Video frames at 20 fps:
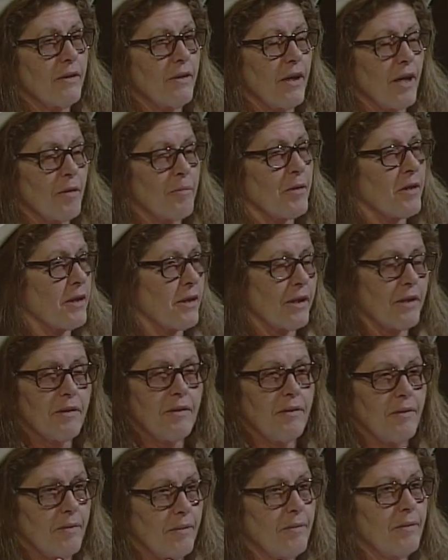I'm going to
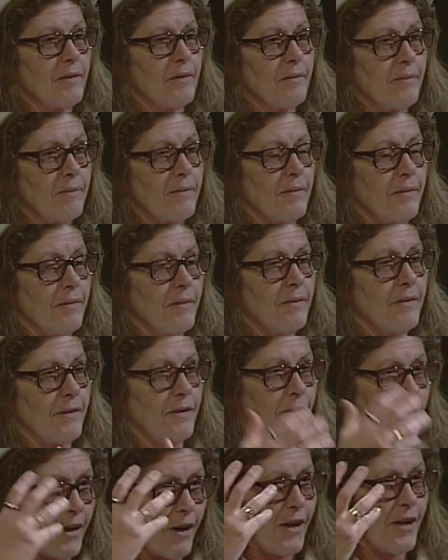
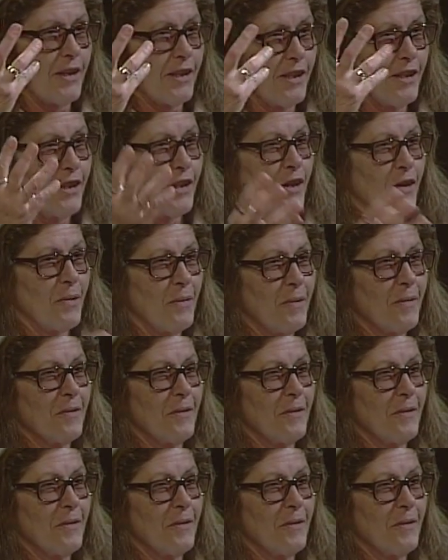start, you know,